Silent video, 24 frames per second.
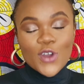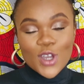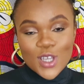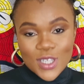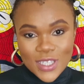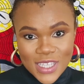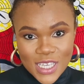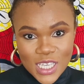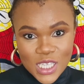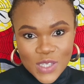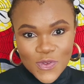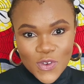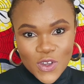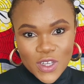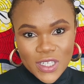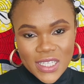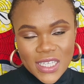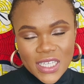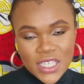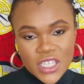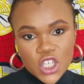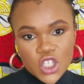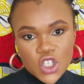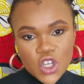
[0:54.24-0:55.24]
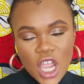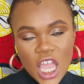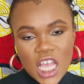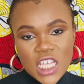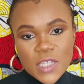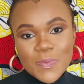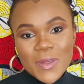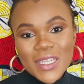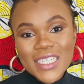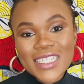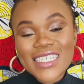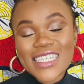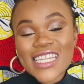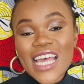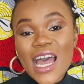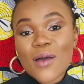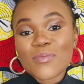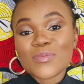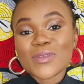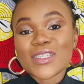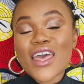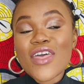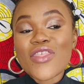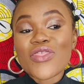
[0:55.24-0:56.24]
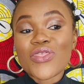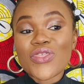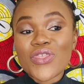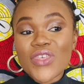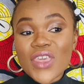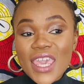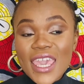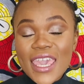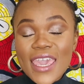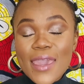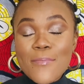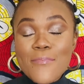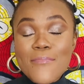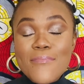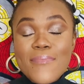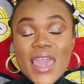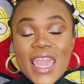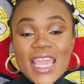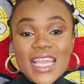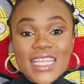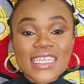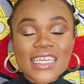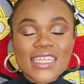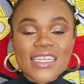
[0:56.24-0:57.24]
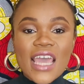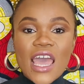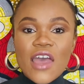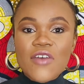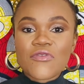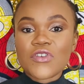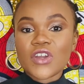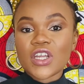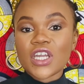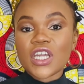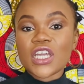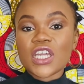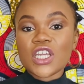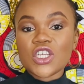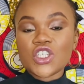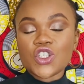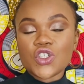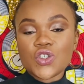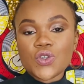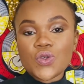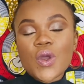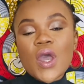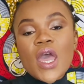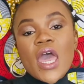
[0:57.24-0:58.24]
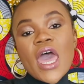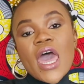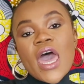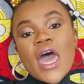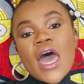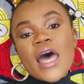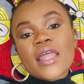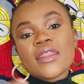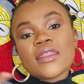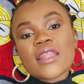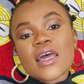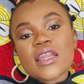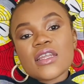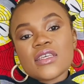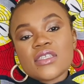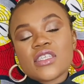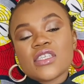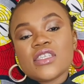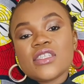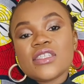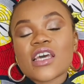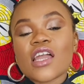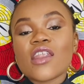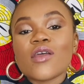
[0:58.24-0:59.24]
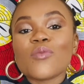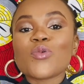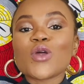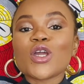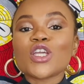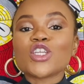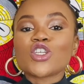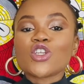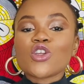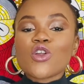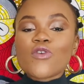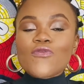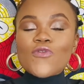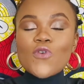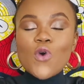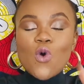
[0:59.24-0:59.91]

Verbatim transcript: First things first, this issue has been dubbed the Made in Africa issue, and that is in celebration, of